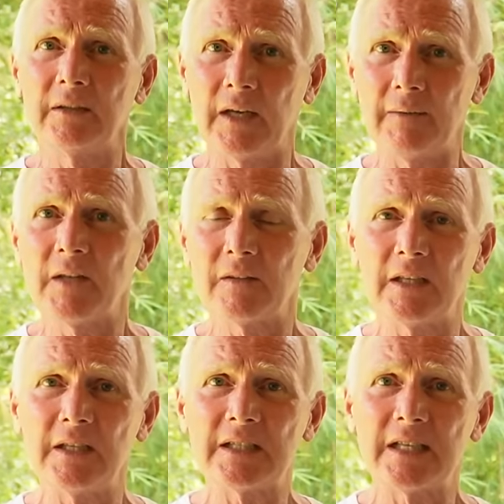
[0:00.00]
Yeah?
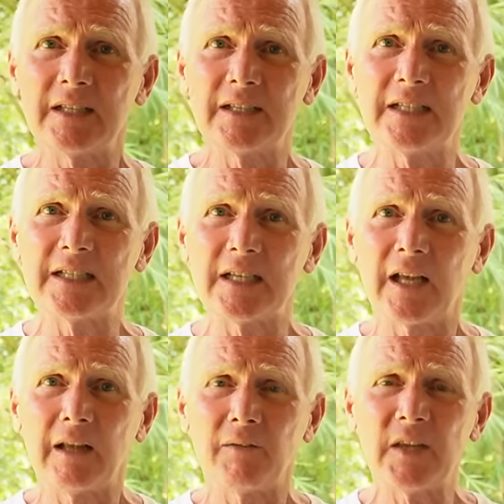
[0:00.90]
These, these,
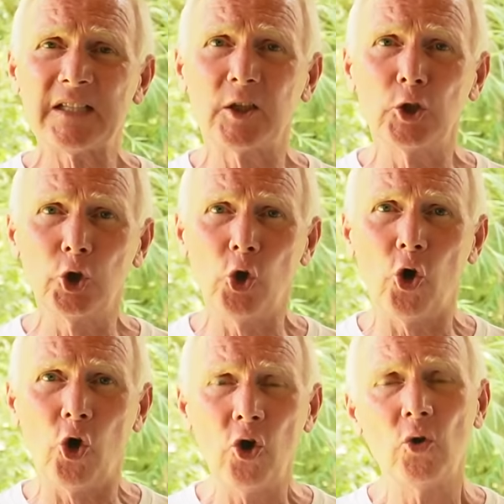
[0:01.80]
this
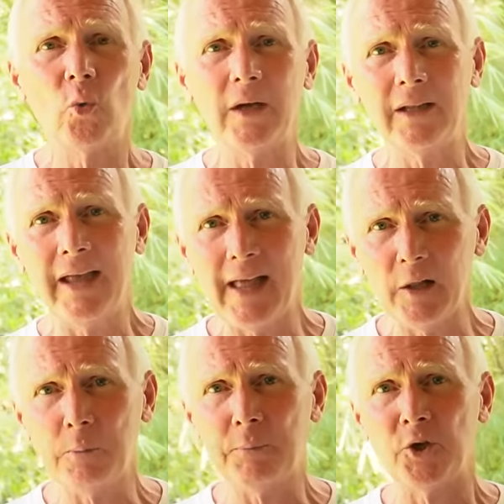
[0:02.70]
law will
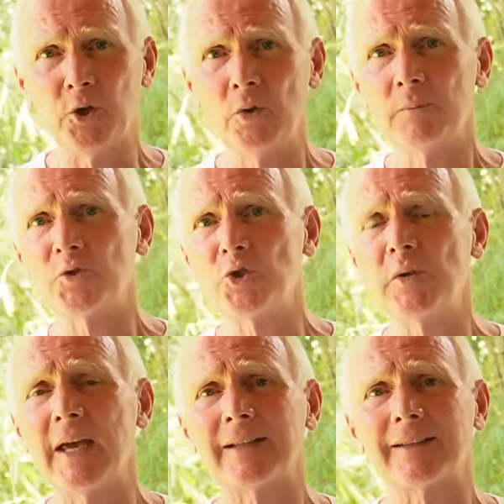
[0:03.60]
help you to
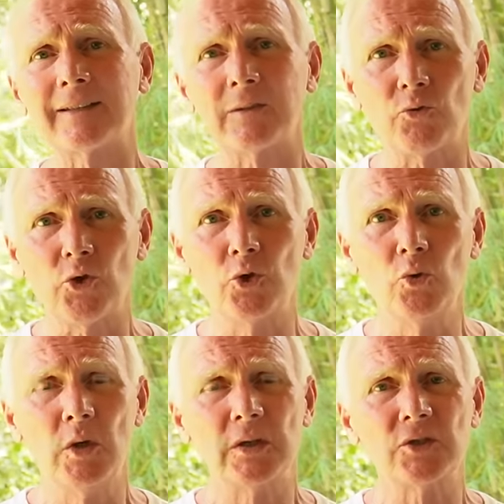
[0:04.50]
get through